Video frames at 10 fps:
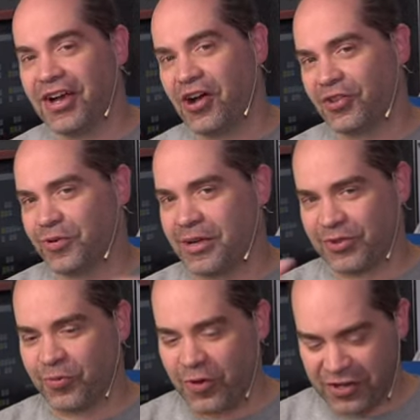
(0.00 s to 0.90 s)
all the way up
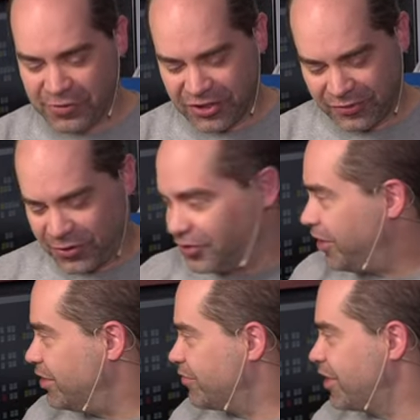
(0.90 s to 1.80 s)
to one, which is full
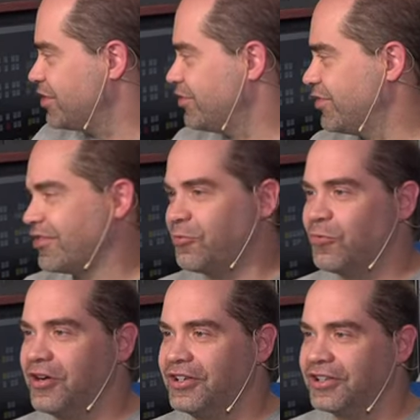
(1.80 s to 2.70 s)
screen. So if I change this to
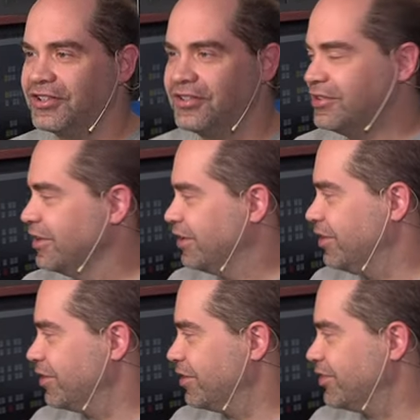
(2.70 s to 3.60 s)
one, you're going to,
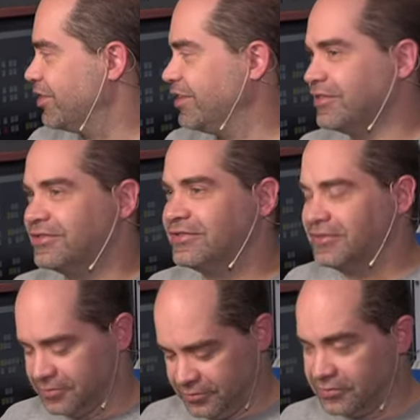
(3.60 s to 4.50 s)
you're going to see
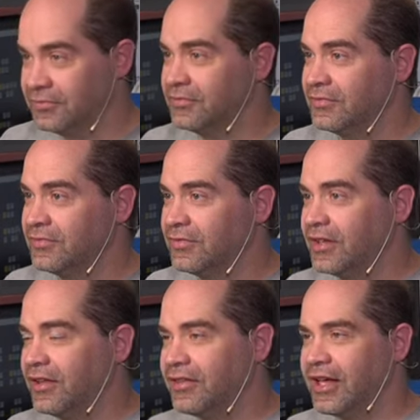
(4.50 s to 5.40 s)

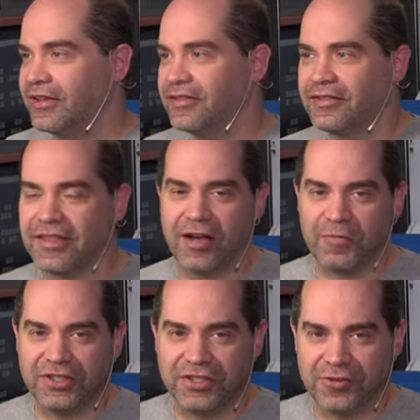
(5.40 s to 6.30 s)
that that
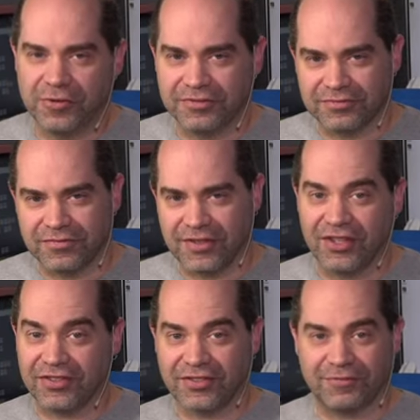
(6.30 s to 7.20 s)
window
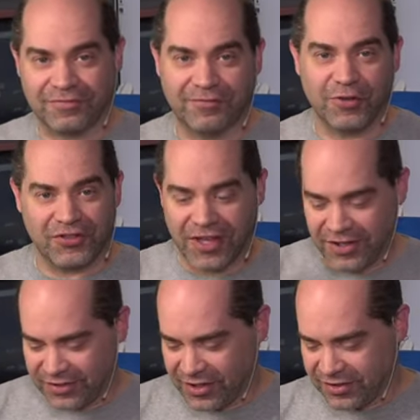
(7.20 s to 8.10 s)
is full
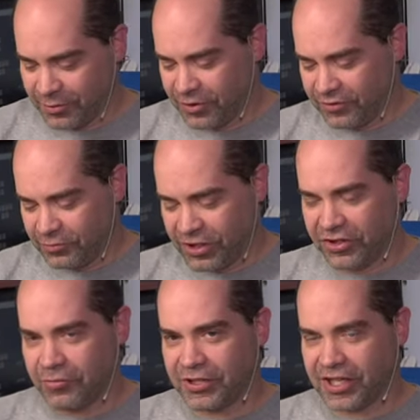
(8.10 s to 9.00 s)
size. It takes up the,
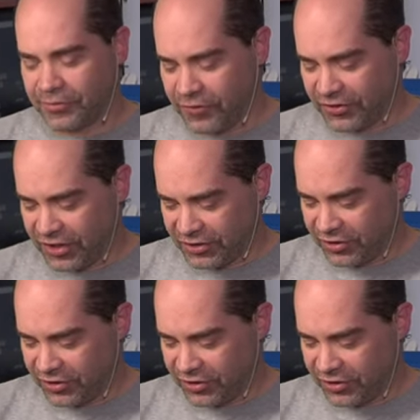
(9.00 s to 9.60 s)
that would take up the full size of the